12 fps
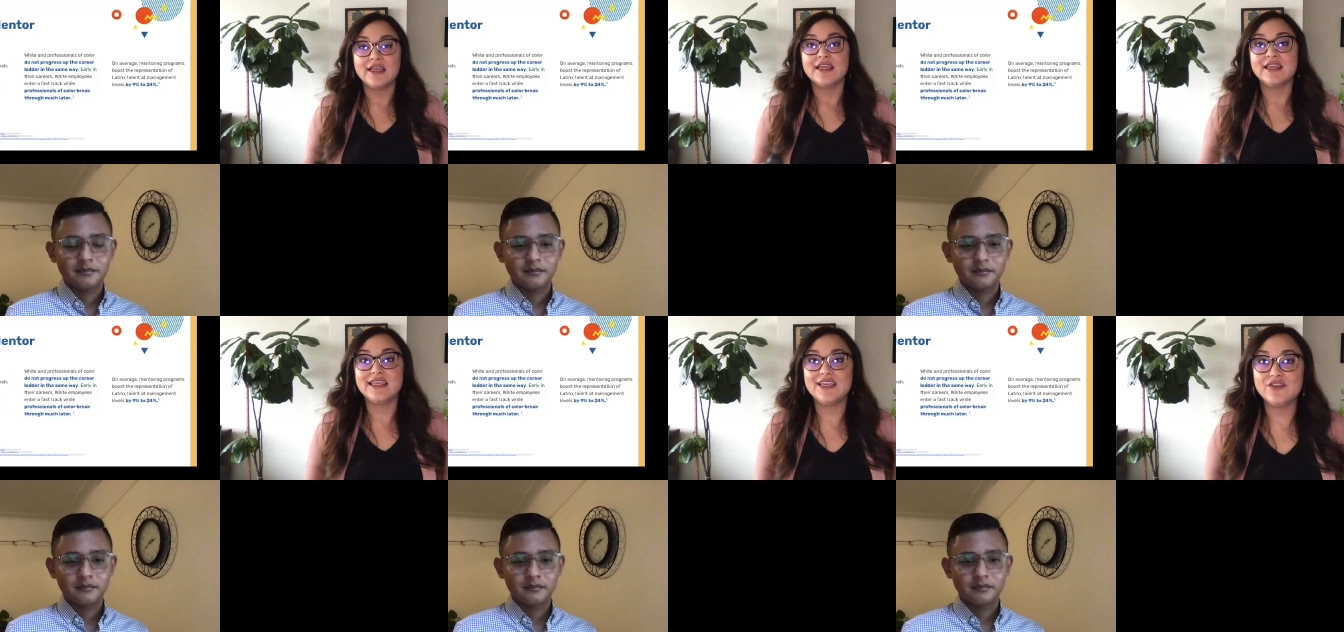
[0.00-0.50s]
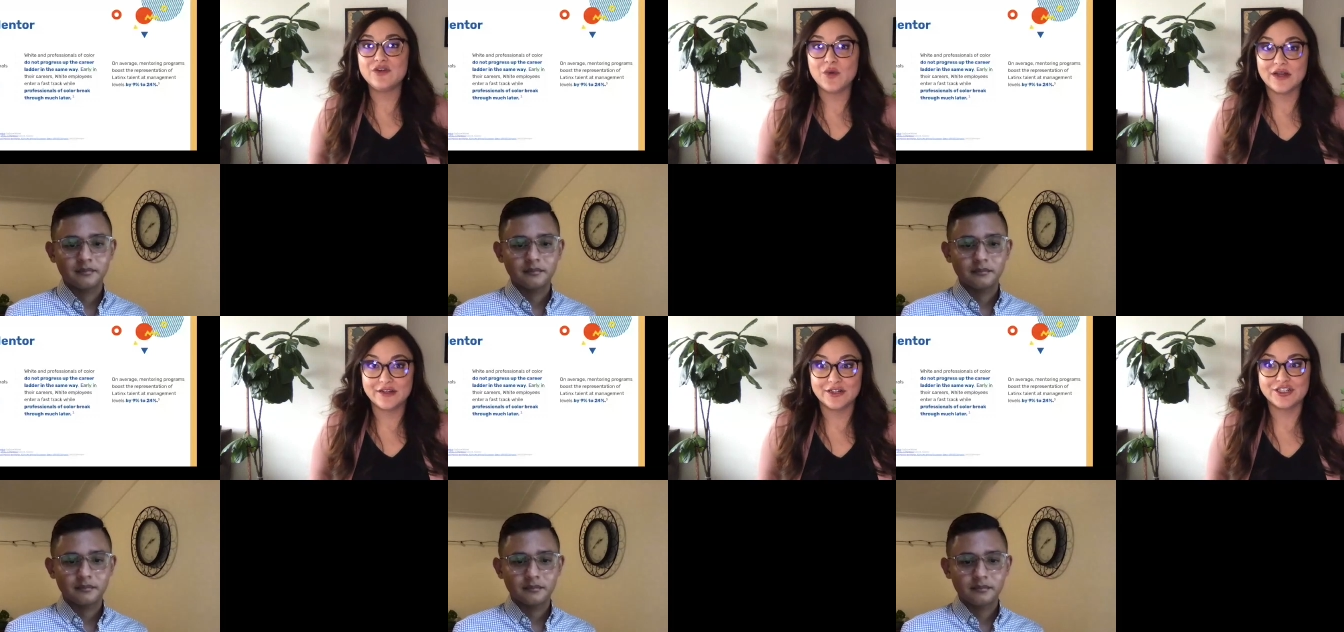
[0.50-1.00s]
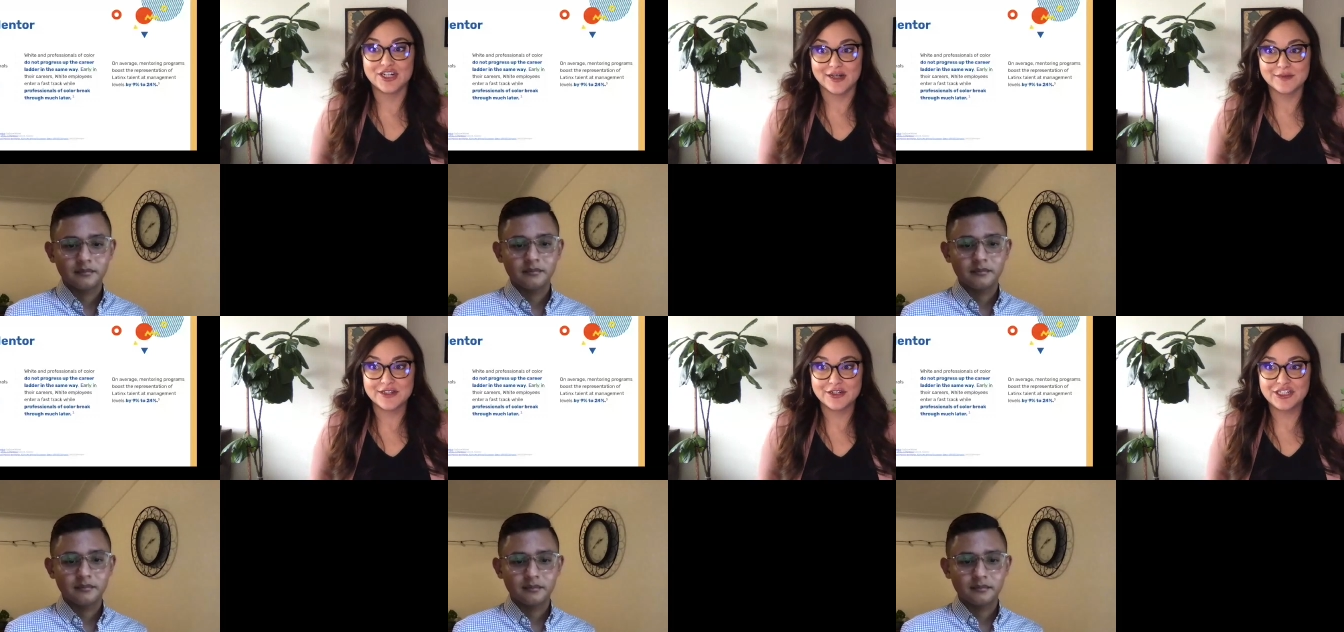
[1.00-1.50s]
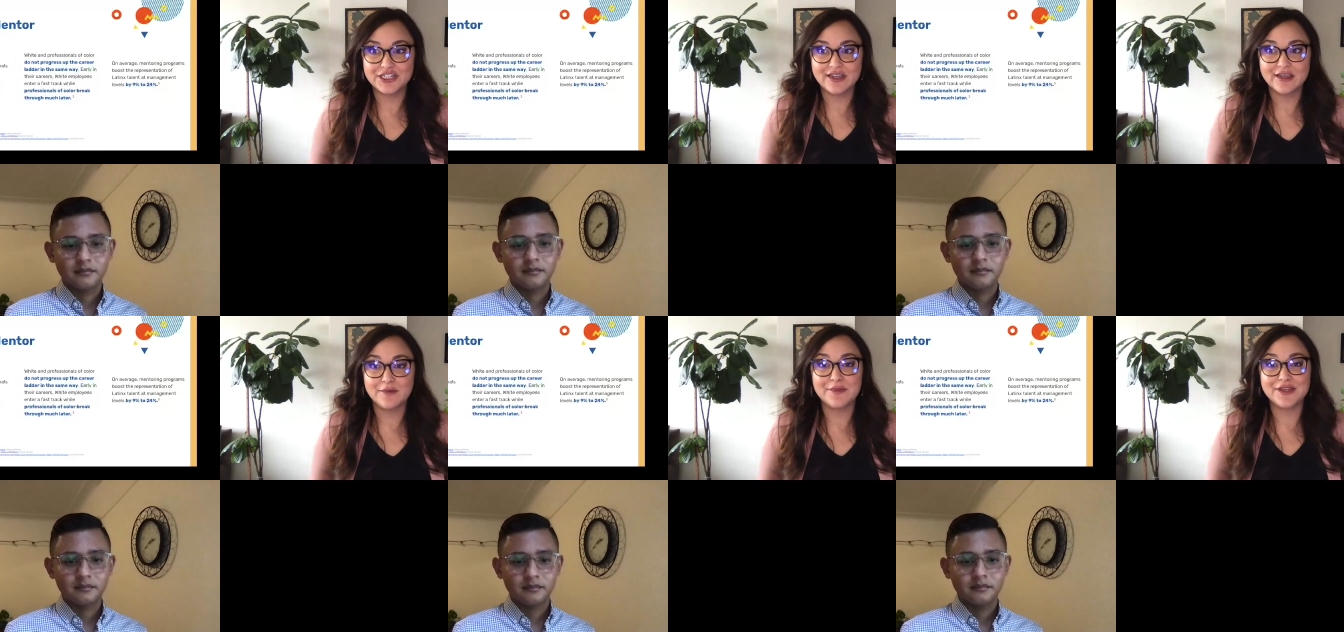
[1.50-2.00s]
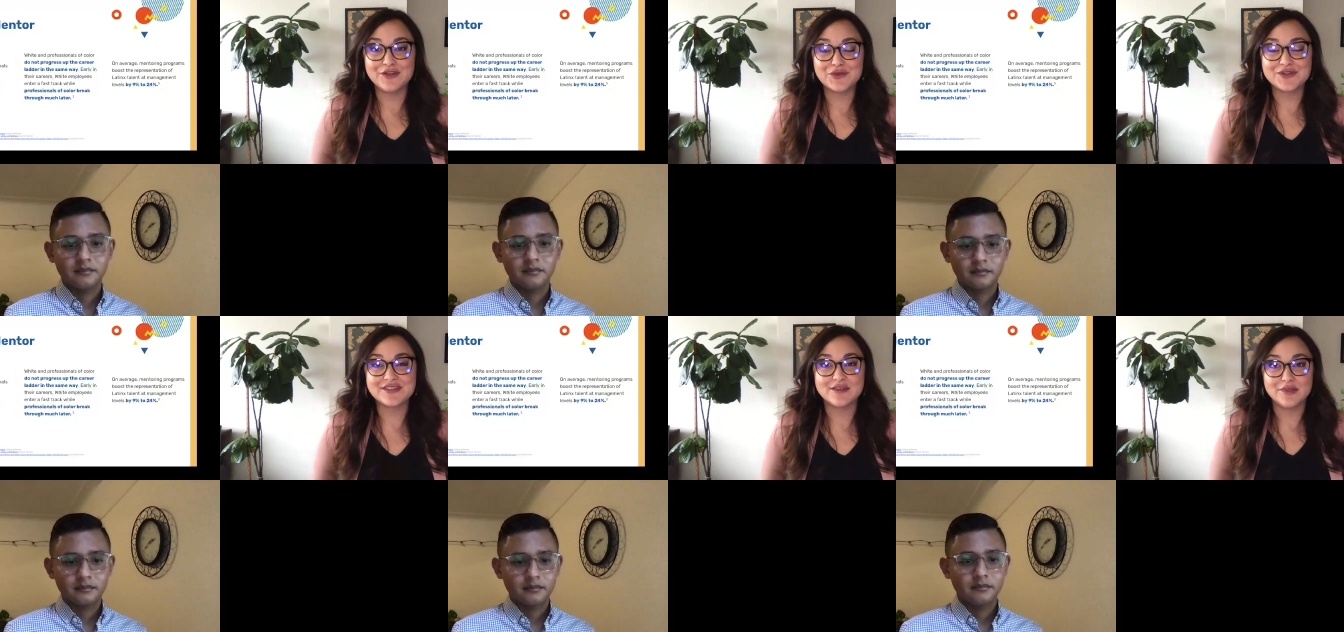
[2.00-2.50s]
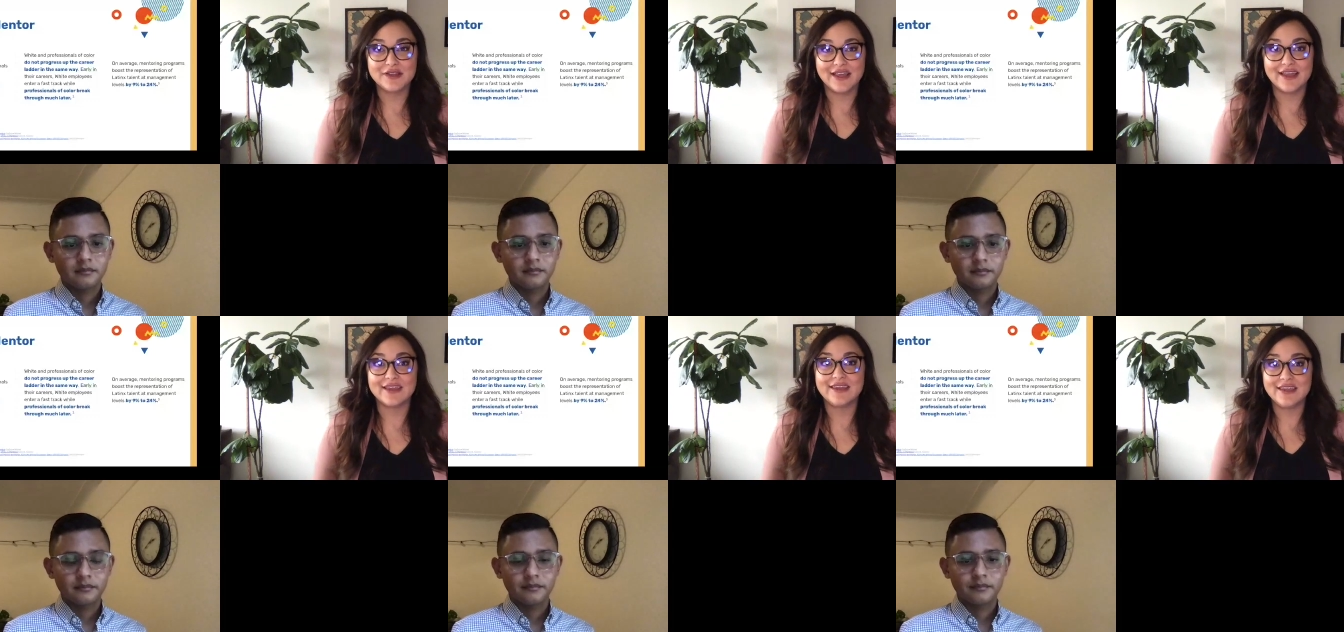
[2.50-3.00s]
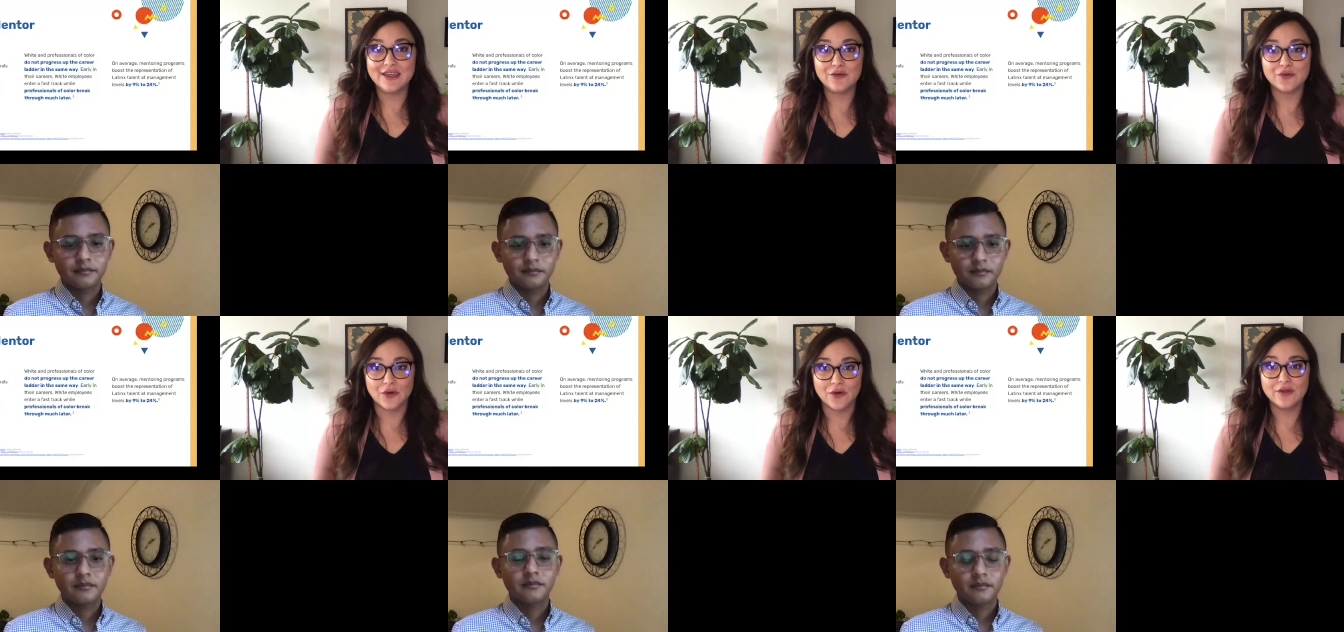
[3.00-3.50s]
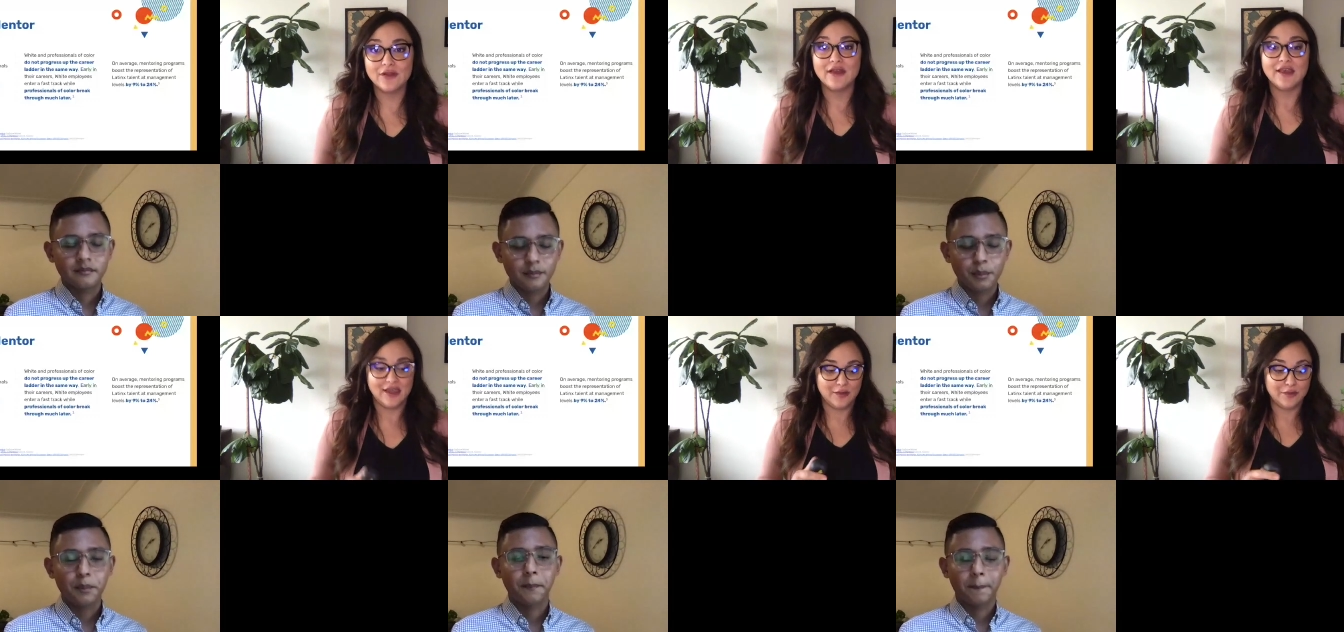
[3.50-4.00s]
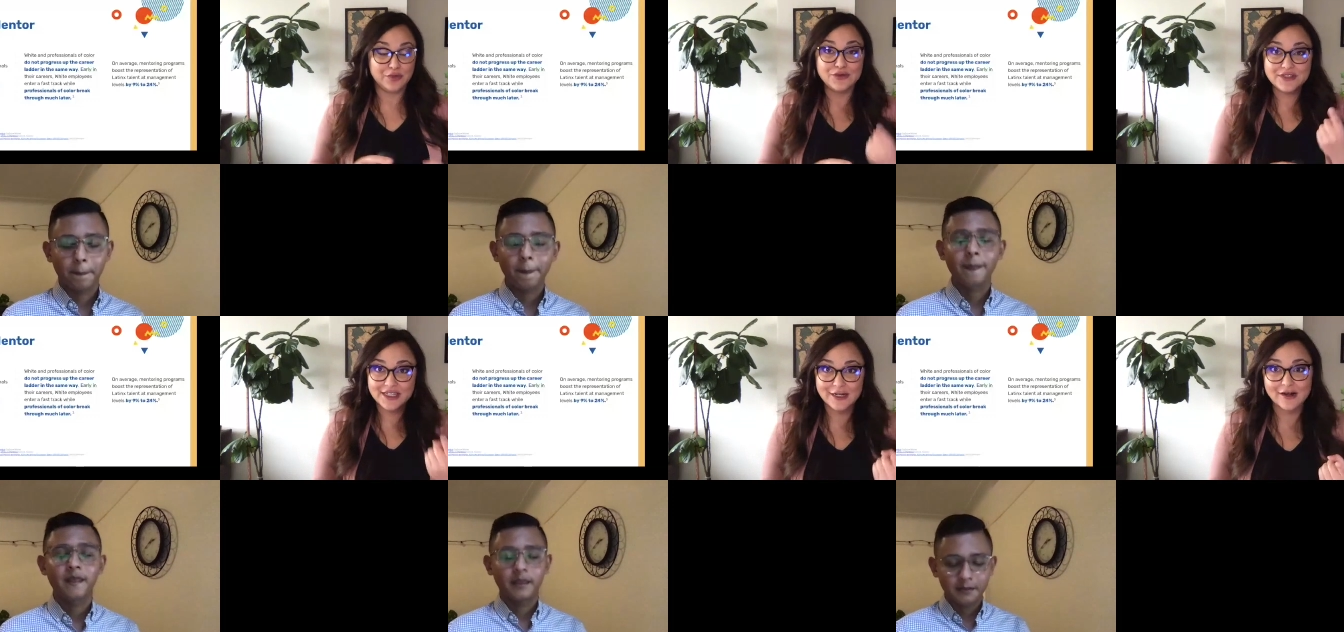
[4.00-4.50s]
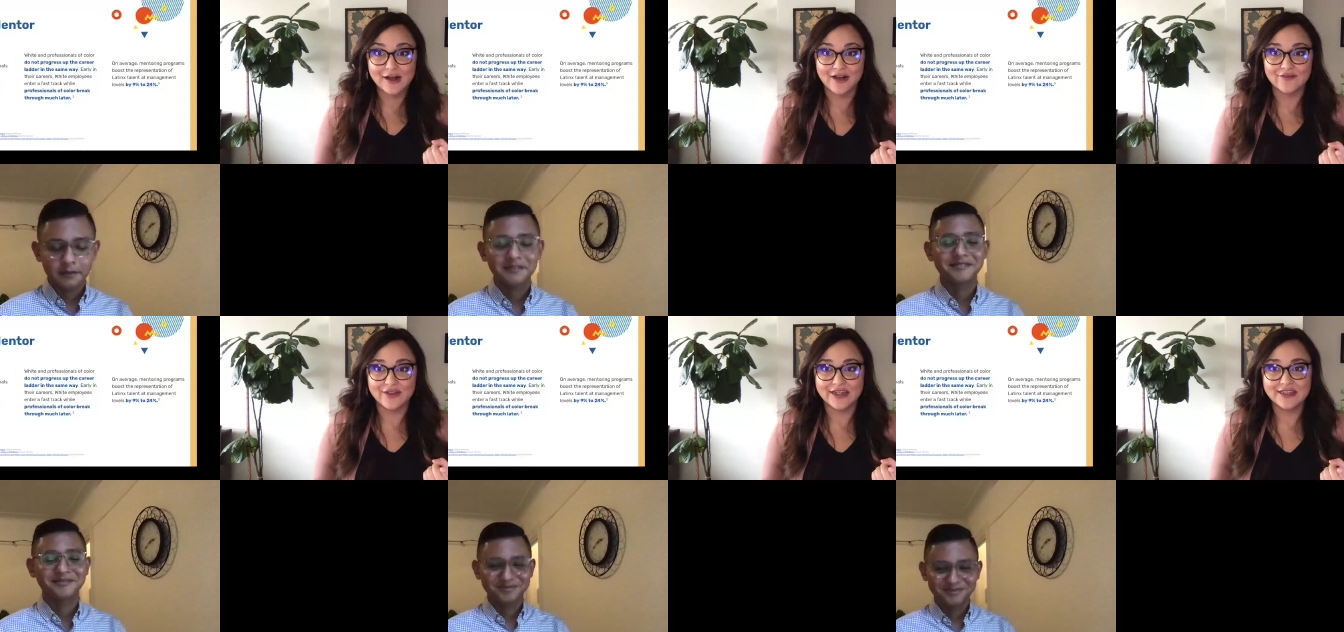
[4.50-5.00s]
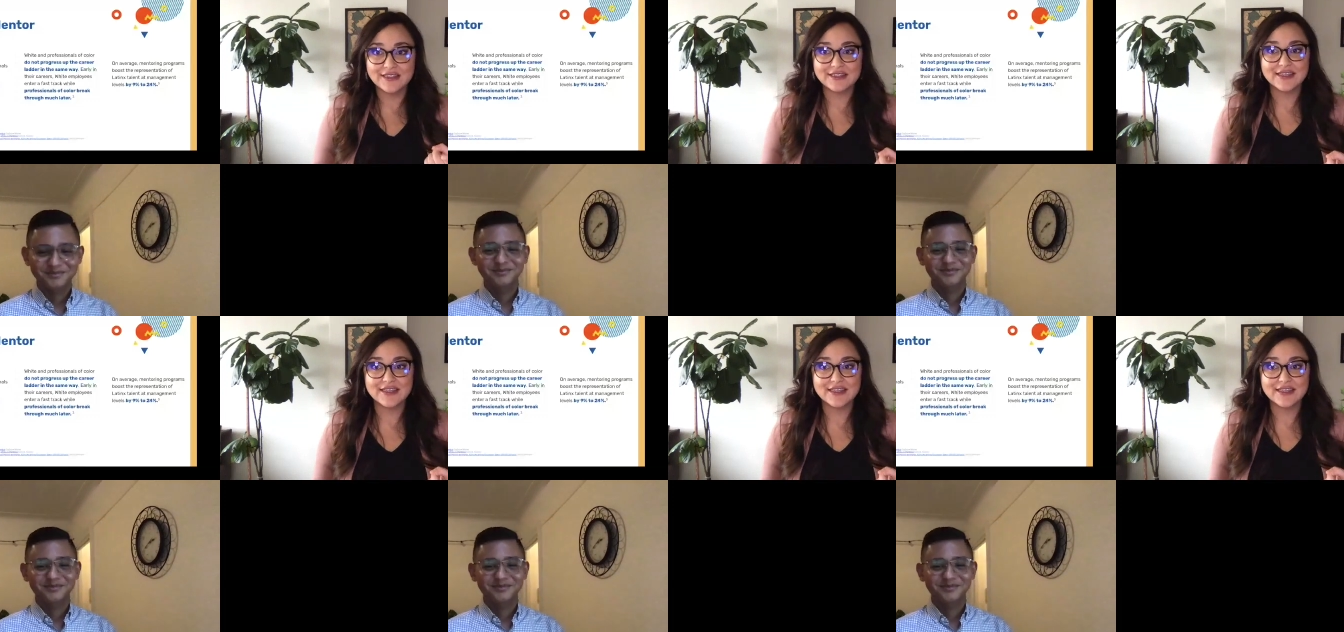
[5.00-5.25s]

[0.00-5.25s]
Speaker 1: even while you're job searching, mentors can play a key role in boosting your confidence,